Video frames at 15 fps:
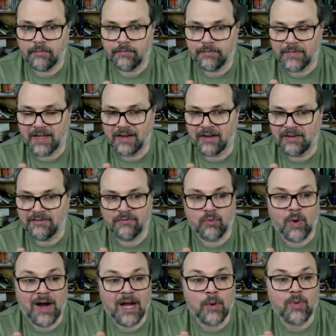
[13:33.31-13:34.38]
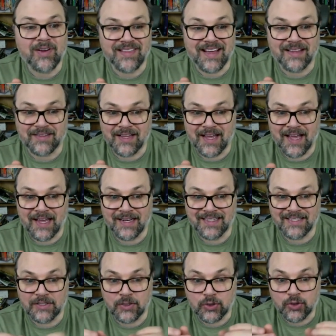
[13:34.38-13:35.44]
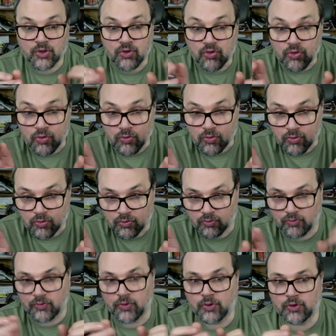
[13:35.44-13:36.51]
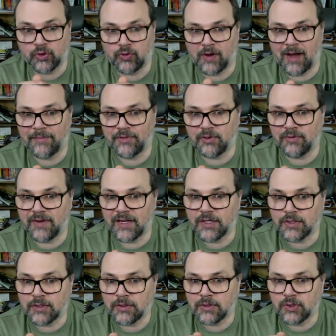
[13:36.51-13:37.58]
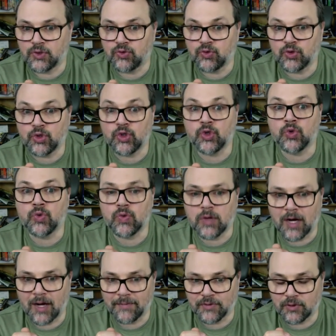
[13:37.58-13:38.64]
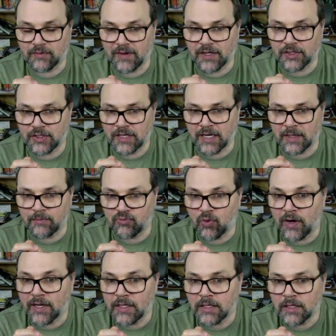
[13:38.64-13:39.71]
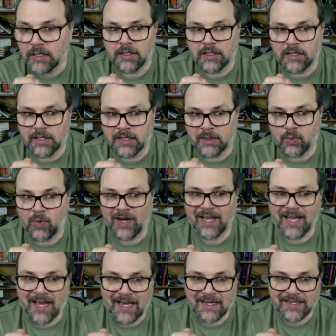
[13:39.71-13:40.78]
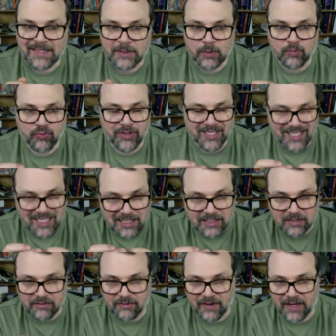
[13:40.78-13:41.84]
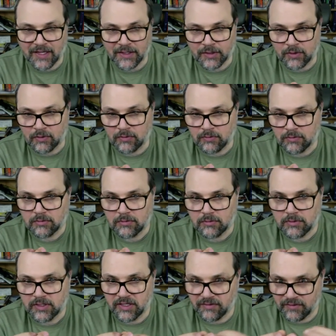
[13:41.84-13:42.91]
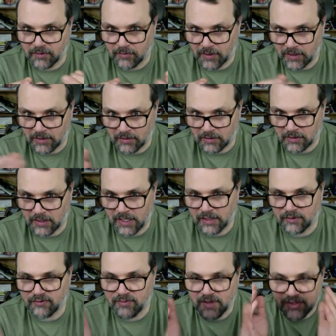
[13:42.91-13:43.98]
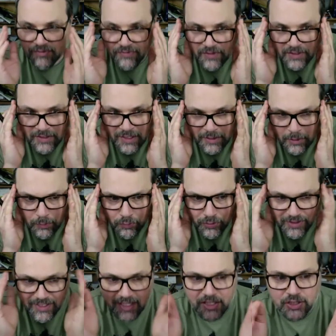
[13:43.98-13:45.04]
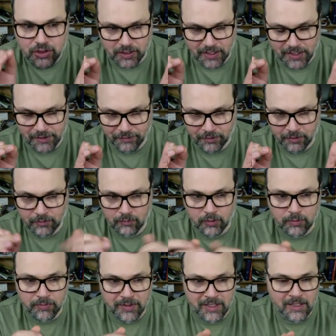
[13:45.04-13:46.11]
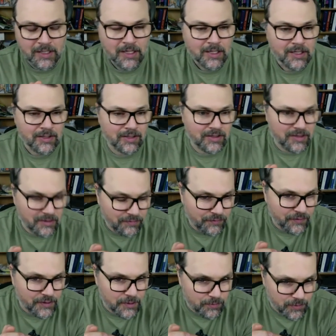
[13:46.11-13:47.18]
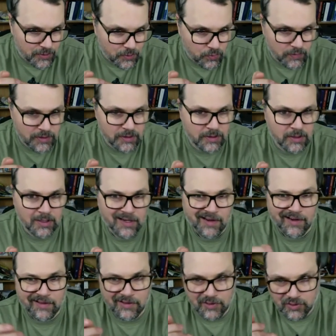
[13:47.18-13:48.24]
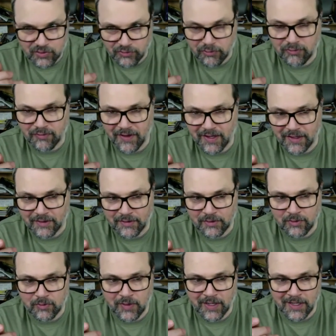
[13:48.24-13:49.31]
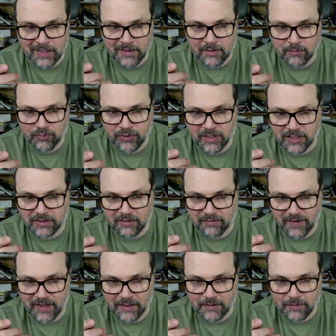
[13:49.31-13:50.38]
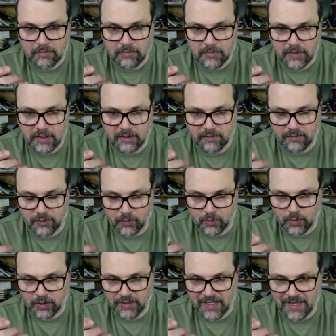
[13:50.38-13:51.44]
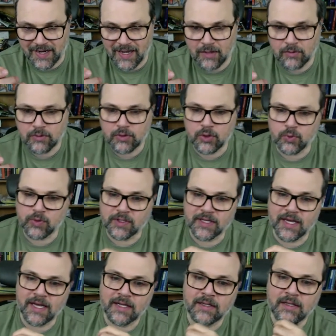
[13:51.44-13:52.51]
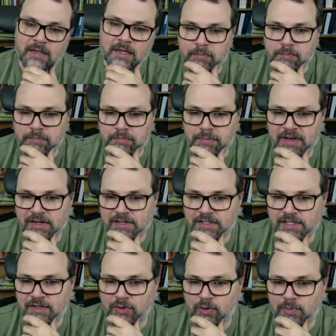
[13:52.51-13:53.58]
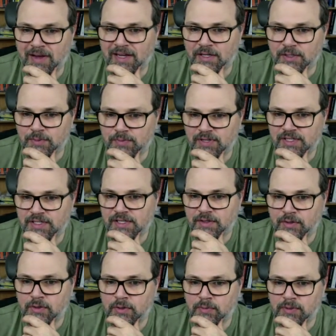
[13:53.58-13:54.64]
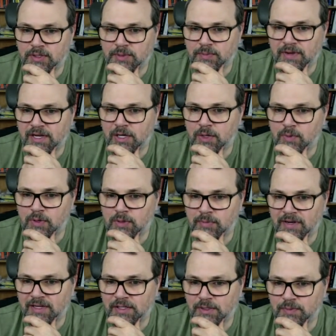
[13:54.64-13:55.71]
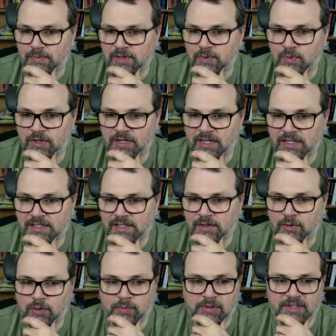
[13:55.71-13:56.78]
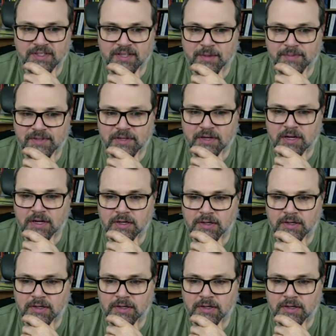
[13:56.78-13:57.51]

Now, if y without the hat is the true future observation, the true new observation at a point, and y hat is the predicted value given by the line of best fit, then the prediction error would be the difference between the true value and the predicted value. And if you work that out, you will get beta 0 minus b0 plus beta 1 minus b1 x0 plus epsilon.